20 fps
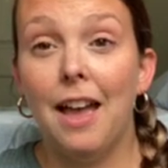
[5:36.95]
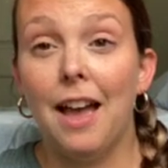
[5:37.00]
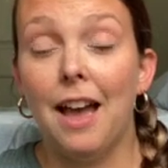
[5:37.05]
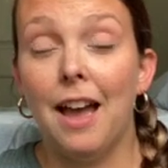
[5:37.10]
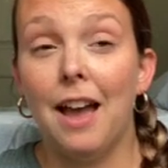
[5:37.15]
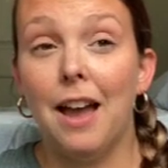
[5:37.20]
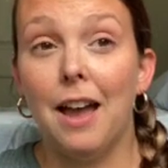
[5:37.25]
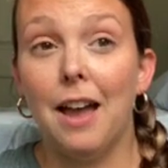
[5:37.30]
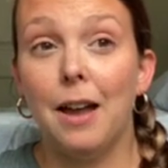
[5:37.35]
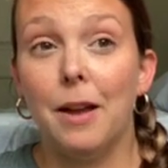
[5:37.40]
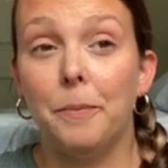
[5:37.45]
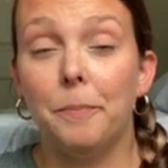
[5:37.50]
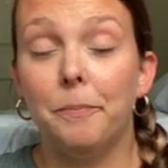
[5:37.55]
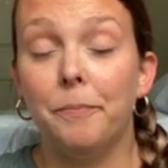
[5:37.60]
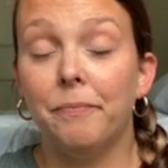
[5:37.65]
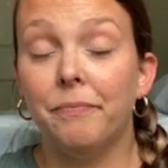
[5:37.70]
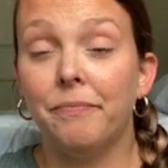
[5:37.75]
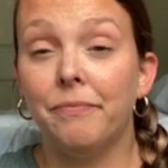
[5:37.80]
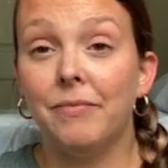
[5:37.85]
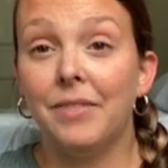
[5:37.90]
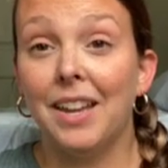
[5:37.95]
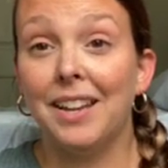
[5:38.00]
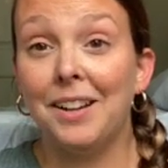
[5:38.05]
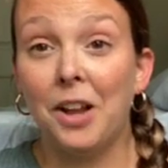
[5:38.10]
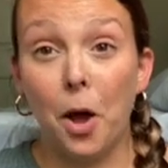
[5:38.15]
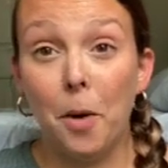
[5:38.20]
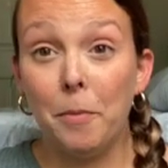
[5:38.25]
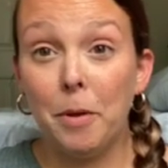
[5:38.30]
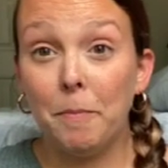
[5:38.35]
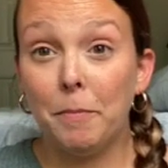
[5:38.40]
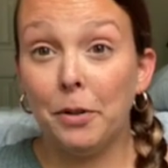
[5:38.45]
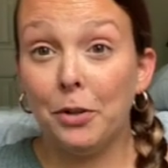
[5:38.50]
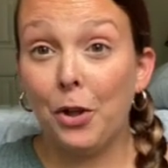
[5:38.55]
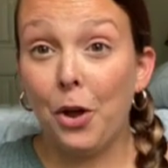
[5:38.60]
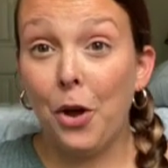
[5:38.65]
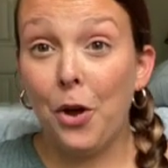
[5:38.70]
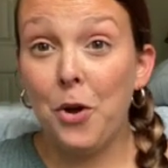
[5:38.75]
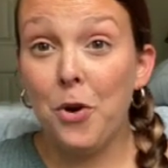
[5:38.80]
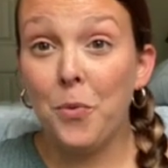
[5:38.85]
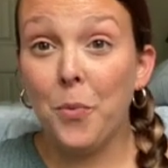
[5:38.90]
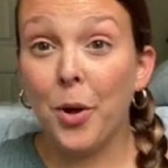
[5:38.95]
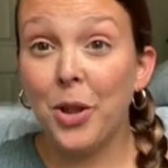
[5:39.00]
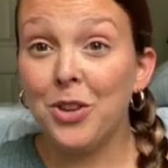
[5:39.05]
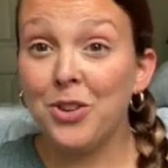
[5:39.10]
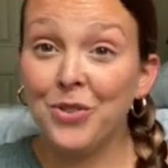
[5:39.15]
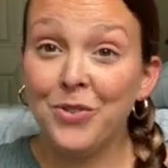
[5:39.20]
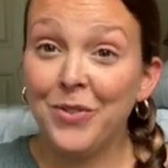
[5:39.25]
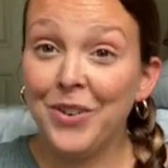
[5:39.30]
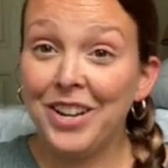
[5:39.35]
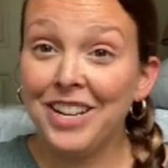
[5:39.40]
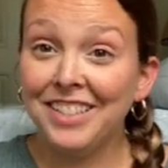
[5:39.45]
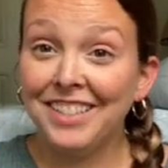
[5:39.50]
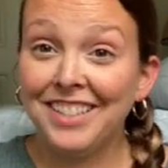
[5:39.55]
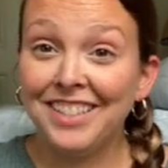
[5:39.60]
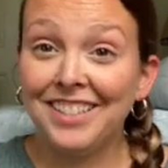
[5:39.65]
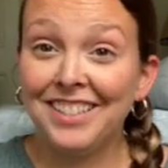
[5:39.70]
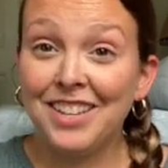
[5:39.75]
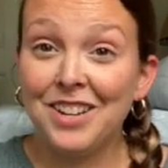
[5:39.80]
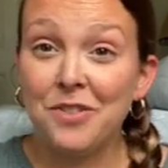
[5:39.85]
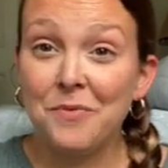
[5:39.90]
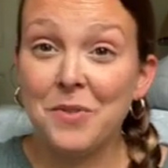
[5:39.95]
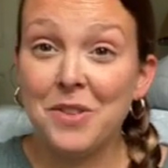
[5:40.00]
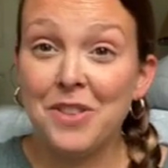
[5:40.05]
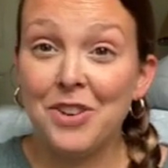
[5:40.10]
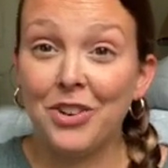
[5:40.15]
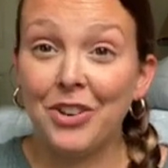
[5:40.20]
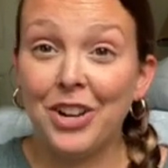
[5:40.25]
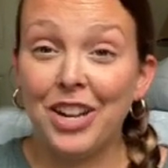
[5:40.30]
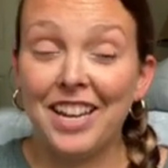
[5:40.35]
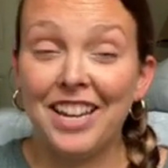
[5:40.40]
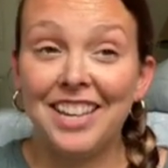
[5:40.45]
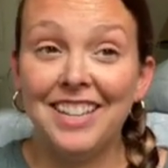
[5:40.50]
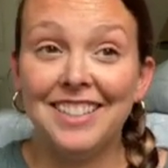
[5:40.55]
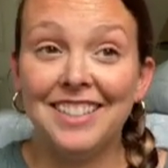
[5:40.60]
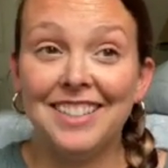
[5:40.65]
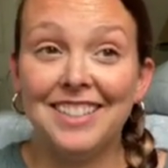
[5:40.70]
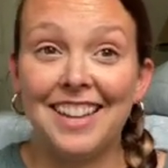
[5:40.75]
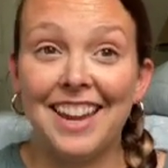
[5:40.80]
And comment below what you're reading this year with your kids,